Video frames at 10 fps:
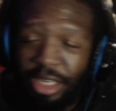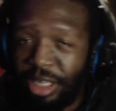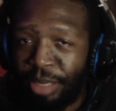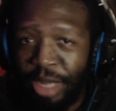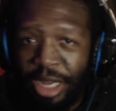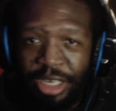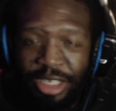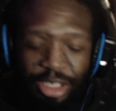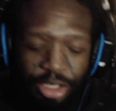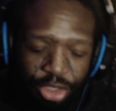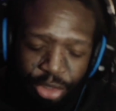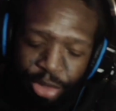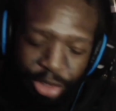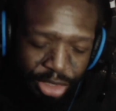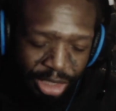I'm not into
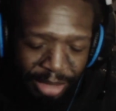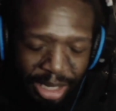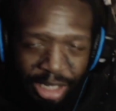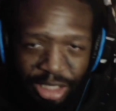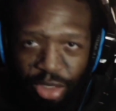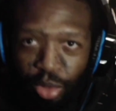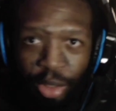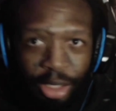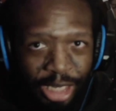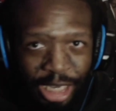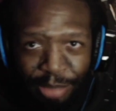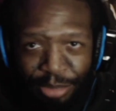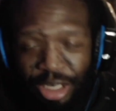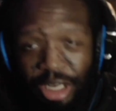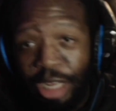shooters. I'm not into horror games.